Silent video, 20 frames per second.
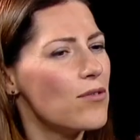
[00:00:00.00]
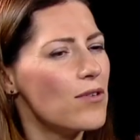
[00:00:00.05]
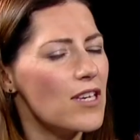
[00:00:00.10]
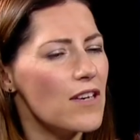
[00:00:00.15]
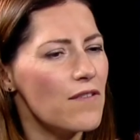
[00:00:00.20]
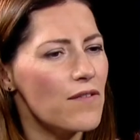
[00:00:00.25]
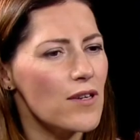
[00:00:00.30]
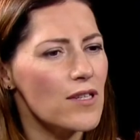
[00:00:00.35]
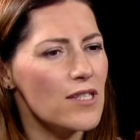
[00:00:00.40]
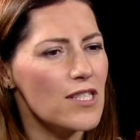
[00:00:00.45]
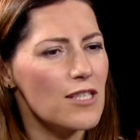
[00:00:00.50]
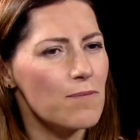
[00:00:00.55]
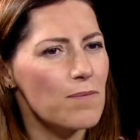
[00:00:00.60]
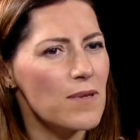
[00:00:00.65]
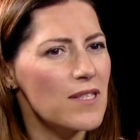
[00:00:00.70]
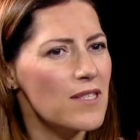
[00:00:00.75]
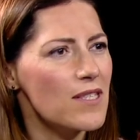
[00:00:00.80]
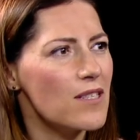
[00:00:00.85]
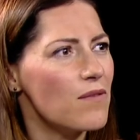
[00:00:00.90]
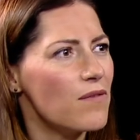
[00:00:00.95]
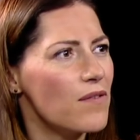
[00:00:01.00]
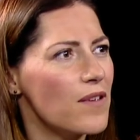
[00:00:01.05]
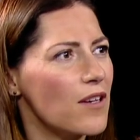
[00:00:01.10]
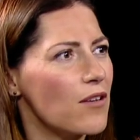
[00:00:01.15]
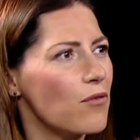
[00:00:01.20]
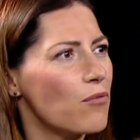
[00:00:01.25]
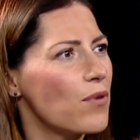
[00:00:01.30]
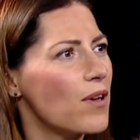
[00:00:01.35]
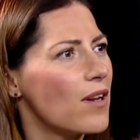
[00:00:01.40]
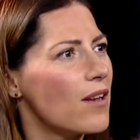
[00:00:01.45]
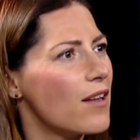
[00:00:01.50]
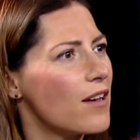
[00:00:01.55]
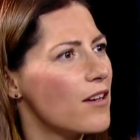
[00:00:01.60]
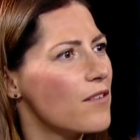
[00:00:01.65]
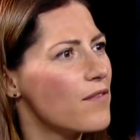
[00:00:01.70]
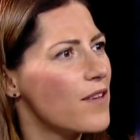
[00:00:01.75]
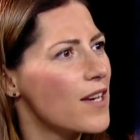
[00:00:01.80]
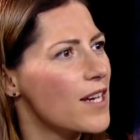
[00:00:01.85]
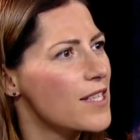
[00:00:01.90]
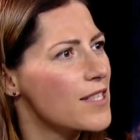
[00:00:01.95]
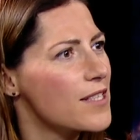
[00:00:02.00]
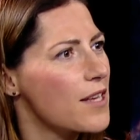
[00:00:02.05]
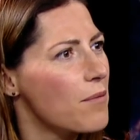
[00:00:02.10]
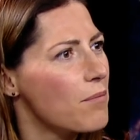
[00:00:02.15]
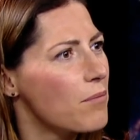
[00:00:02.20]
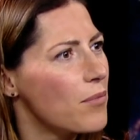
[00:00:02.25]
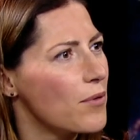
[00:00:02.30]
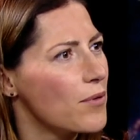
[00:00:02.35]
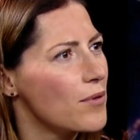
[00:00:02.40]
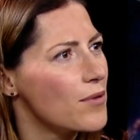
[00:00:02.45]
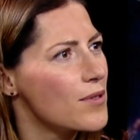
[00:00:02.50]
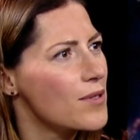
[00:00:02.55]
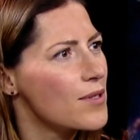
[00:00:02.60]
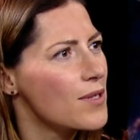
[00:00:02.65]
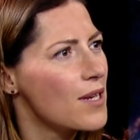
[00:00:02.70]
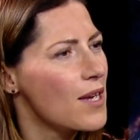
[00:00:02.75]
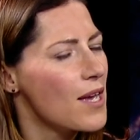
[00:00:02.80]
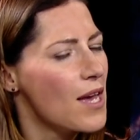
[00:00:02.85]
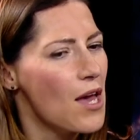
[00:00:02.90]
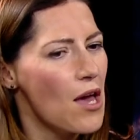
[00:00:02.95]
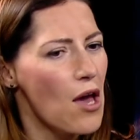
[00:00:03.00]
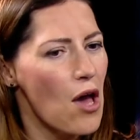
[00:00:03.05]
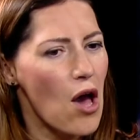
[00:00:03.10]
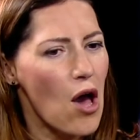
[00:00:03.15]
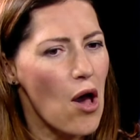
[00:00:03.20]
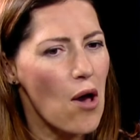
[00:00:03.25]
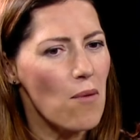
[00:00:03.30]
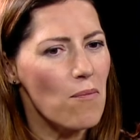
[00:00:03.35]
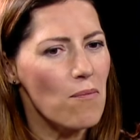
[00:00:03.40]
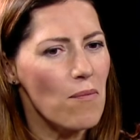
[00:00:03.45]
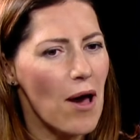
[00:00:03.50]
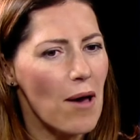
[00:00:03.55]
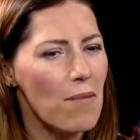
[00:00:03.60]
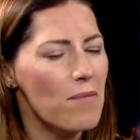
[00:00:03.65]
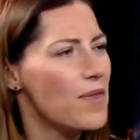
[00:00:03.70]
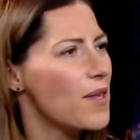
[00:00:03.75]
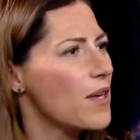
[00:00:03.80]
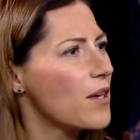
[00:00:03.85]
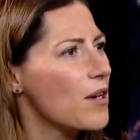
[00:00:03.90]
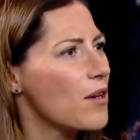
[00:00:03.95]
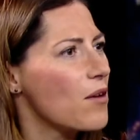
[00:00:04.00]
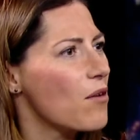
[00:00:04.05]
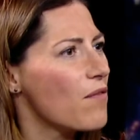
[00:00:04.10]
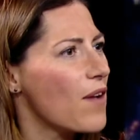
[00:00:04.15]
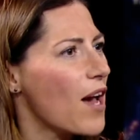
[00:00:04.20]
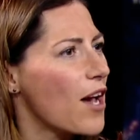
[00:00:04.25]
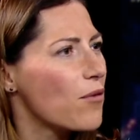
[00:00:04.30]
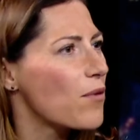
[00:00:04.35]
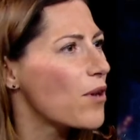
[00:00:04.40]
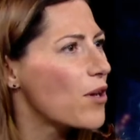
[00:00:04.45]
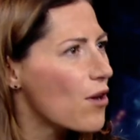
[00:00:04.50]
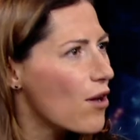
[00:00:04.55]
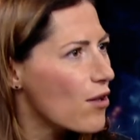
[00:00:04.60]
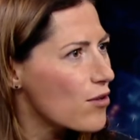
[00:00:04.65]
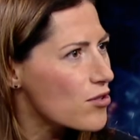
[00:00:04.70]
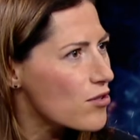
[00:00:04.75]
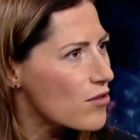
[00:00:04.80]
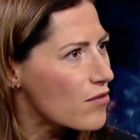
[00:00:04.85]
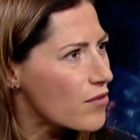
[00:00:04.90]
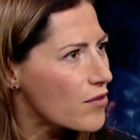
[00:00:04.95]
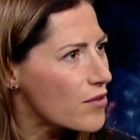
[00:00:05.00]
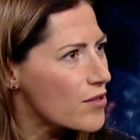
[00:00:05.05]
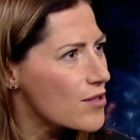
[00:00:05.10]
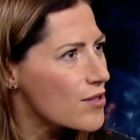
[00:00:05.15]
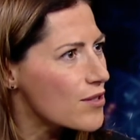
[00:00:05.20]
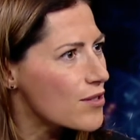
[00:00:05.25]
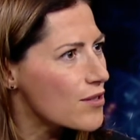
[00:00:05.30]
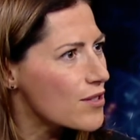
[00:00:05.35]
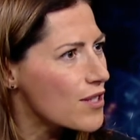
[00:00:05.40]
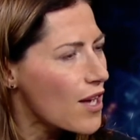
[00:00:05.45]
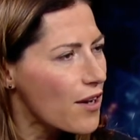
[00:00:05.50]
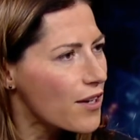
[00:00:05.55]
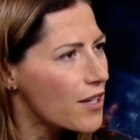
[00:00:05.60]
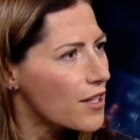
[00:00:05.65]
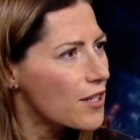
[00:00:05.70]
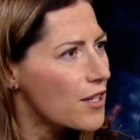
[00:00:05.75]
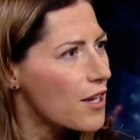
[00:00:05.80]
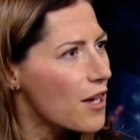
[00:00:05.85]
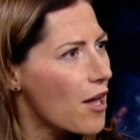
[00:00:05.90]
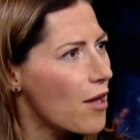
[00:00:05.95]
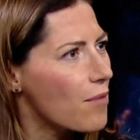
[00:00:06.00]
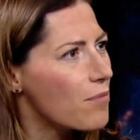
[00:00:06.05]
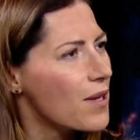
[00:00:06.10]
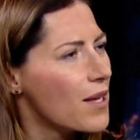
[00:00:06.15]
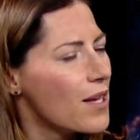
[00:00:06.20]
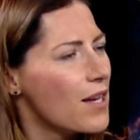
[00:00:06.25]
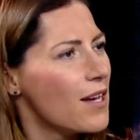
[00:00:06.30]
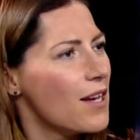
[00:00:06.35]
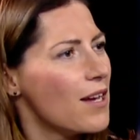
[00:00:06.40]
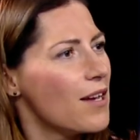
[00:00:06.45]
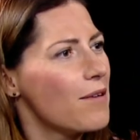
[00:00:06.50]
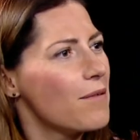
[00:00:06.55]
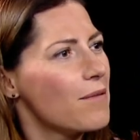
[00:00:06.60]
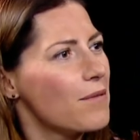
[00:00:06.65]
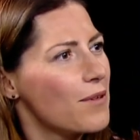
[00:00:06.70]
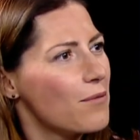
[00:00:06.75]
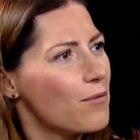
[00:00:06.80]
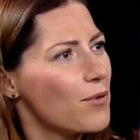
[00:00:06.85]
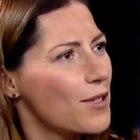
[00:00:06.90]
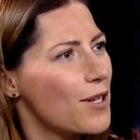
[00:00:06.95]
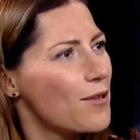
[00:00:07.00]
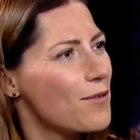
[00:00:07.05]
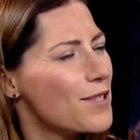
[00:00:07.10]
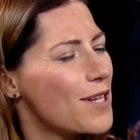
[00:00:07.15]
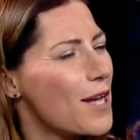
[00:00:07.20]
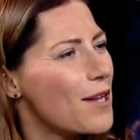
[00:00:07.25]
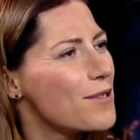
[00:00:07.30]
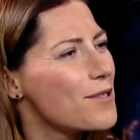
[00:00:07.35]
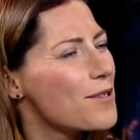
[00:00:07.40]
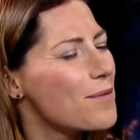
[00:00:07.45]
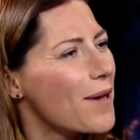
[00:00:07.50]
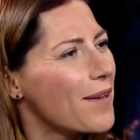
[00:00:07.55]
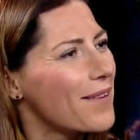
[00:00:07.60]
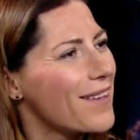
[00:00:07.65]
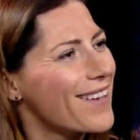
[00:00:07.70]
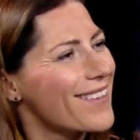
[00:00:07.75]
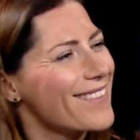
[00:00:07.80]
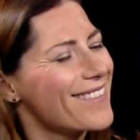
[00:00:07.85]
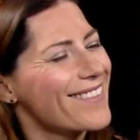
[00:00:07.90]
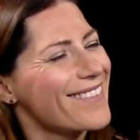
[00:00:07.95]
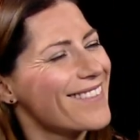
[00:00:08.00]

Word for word: you give us specific real life examples? Um, I'm thinking of agriculture, yes, for instance. Absolutely. How can it help? Yeah. What can you tell us about that?